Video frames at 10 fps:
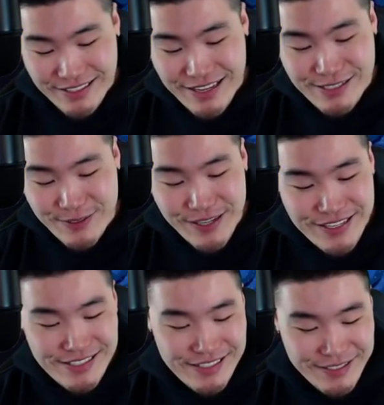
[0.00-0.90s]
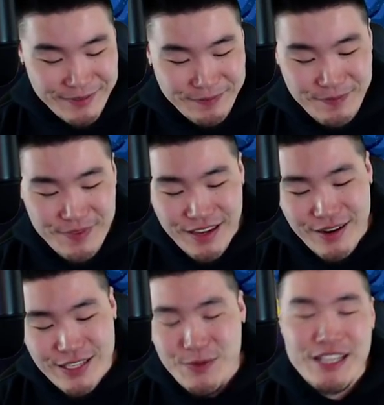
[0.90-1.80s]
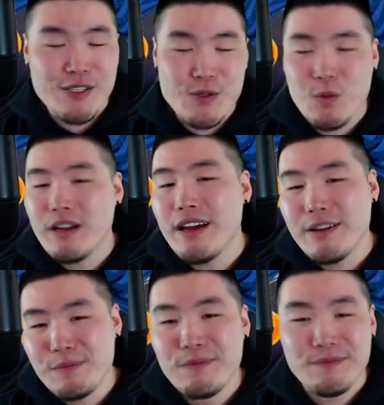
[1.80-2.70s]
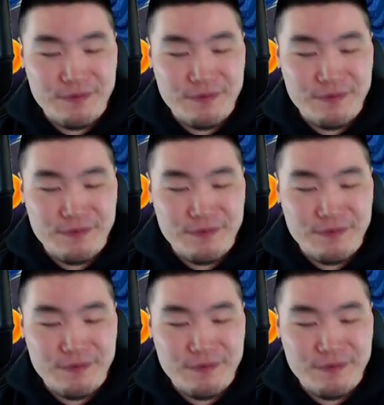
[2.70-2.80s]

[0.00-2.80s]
That's crazy. All right, so we had to use one item.